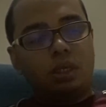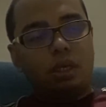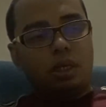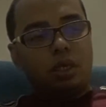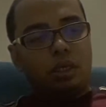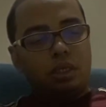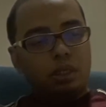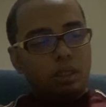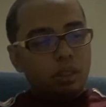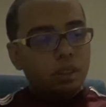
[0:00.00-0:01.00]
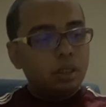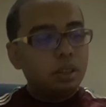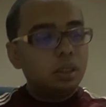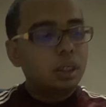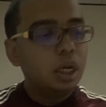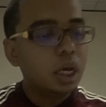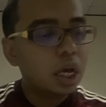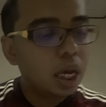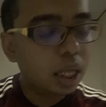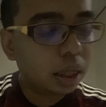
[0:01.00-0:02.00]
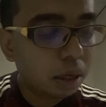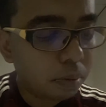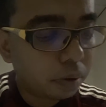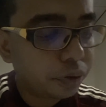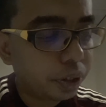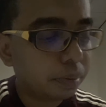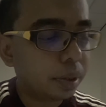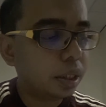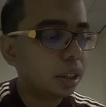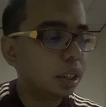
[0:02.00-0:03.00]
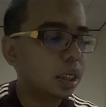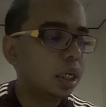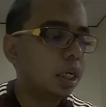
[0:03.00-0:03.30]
Okay. Okay. In term of treatment,